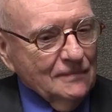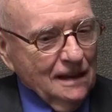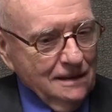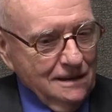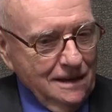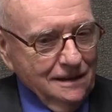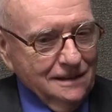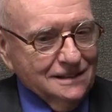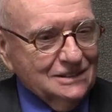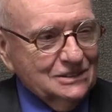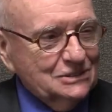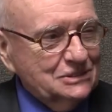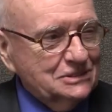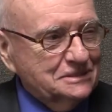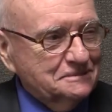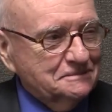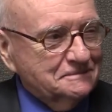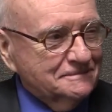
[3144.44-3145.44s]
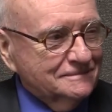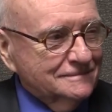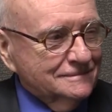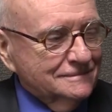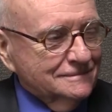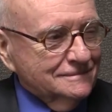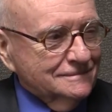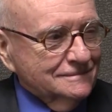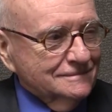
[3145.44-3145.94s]
Yes.
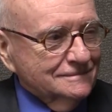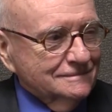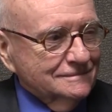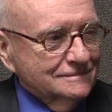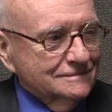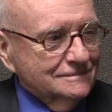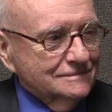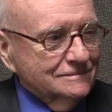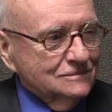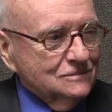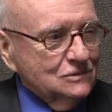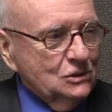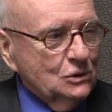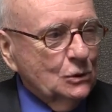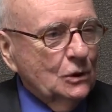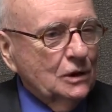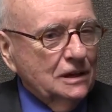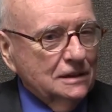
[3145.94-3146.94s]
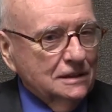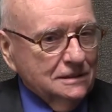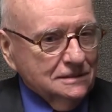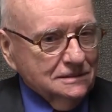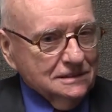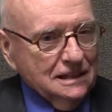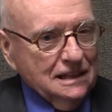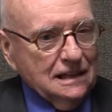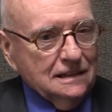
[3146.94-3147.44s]
York
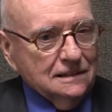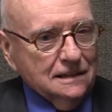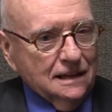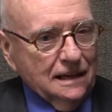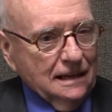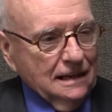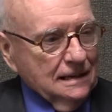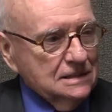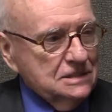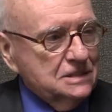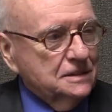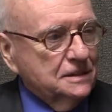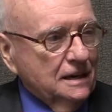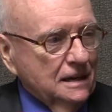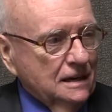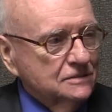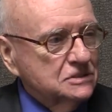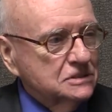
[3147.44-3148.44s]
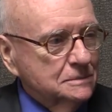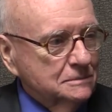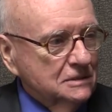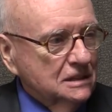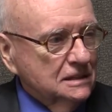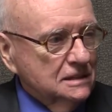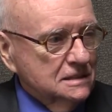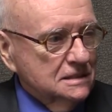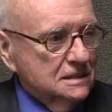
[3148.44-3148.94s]
and Lancaster have some
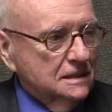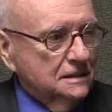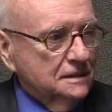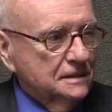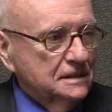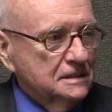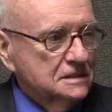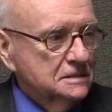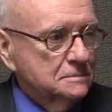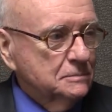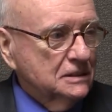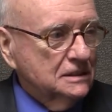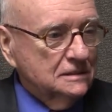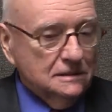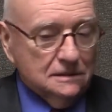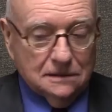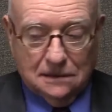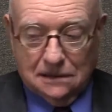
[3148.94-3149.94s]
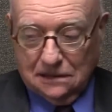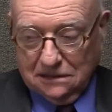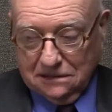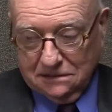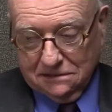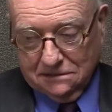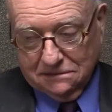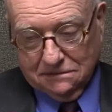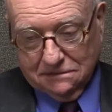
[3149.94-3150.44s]
nice areas, but
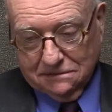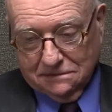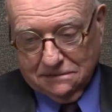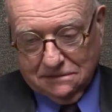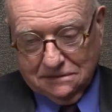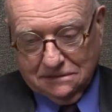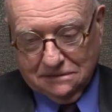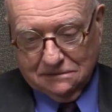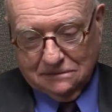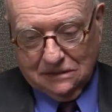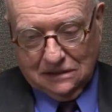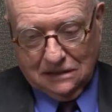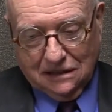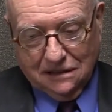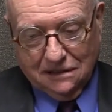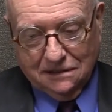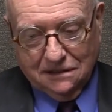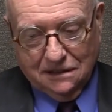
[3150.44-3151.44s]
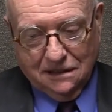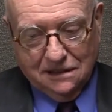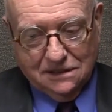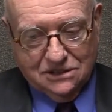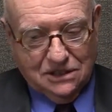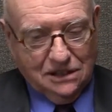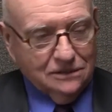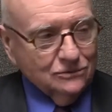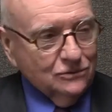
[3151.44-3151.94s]
I think
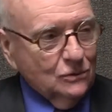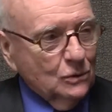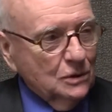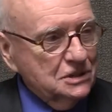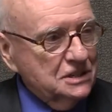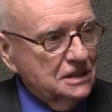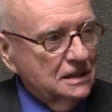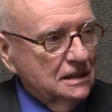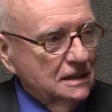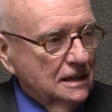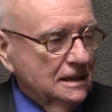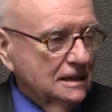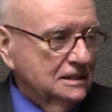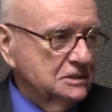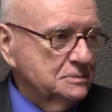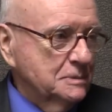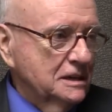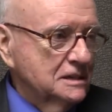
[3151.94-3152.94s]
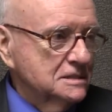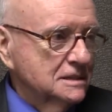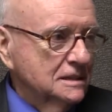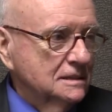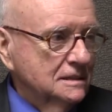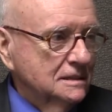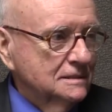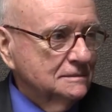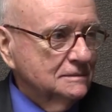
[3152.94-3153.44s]
it's unfortunate, and
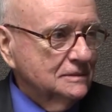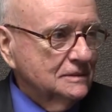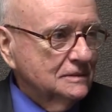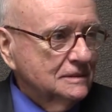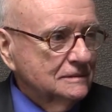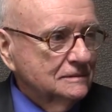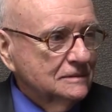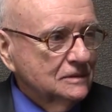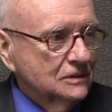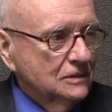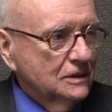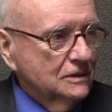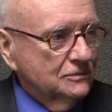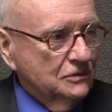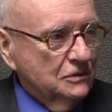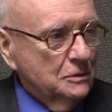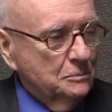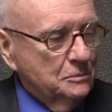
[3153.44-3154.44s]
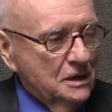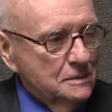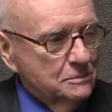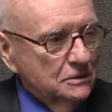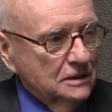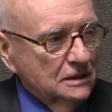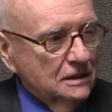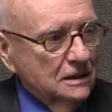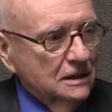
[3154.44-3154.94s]
especially there are a few
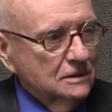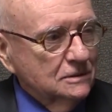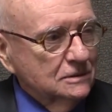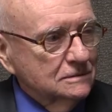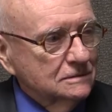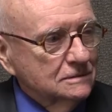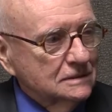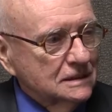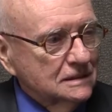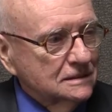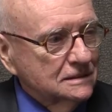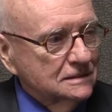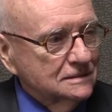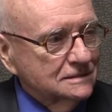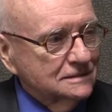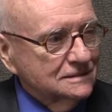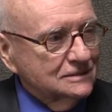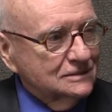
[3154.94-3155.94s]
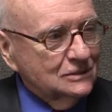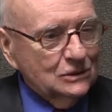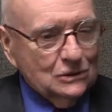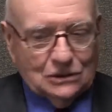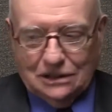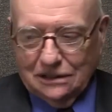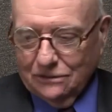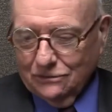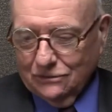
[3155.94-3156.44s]
people that go
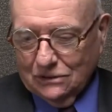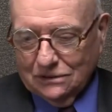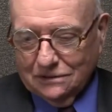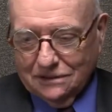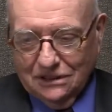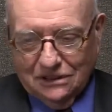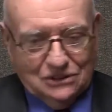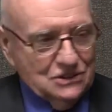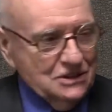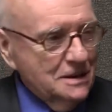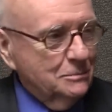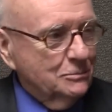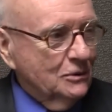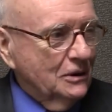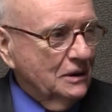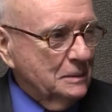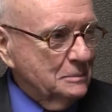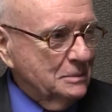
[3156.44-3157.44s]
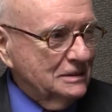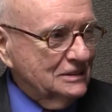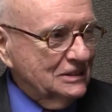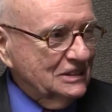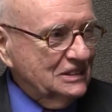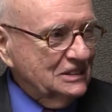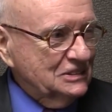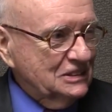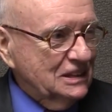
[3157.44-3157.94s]
looking for contemporary
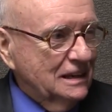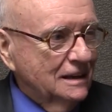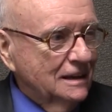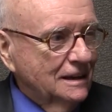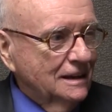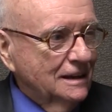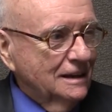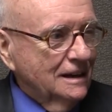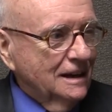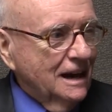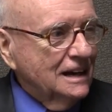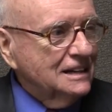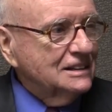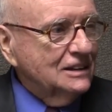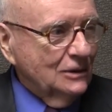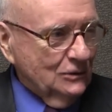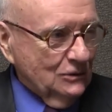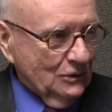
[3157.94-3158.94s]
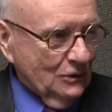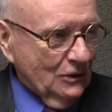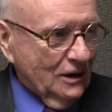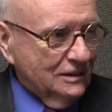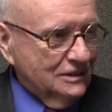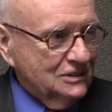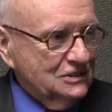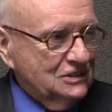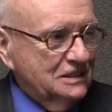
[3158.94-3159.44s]
buildings. I know there
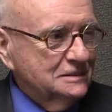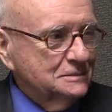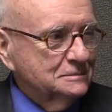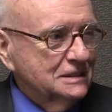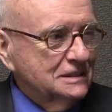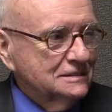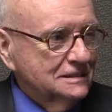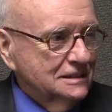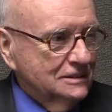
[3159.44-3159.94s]
are some,